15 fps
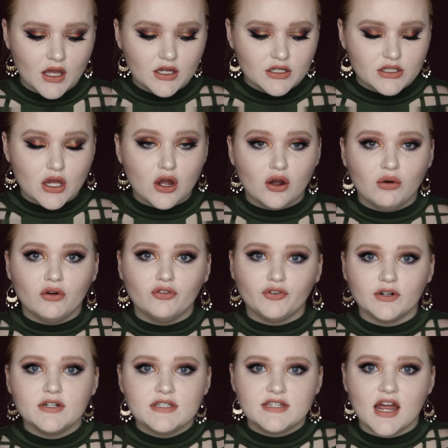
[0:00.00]
So
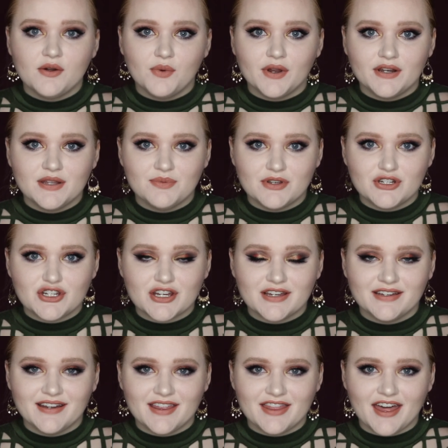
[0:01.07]
first, I wanted to
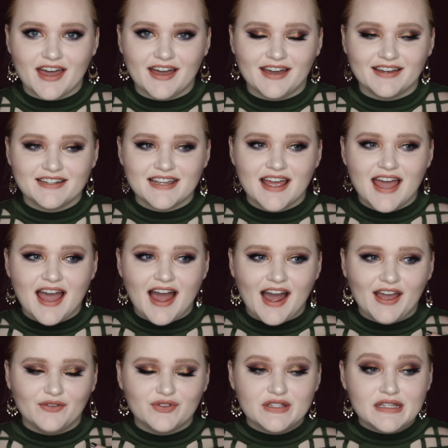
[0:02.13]
mention that
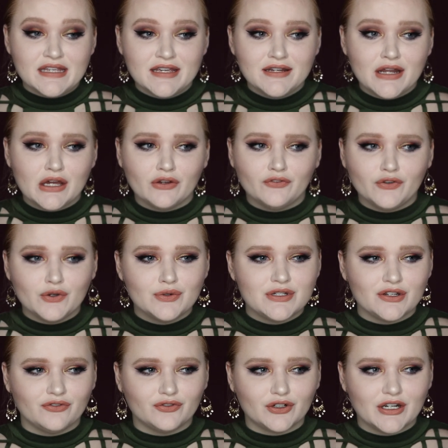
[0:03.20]
I have seen a few
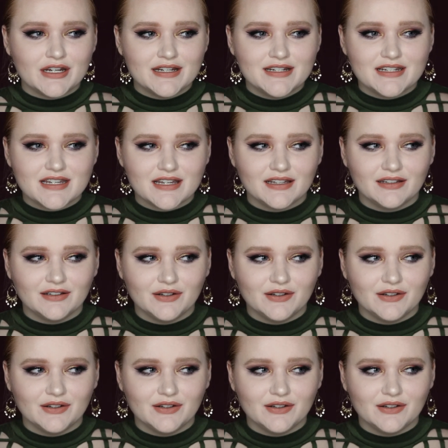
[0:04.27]
different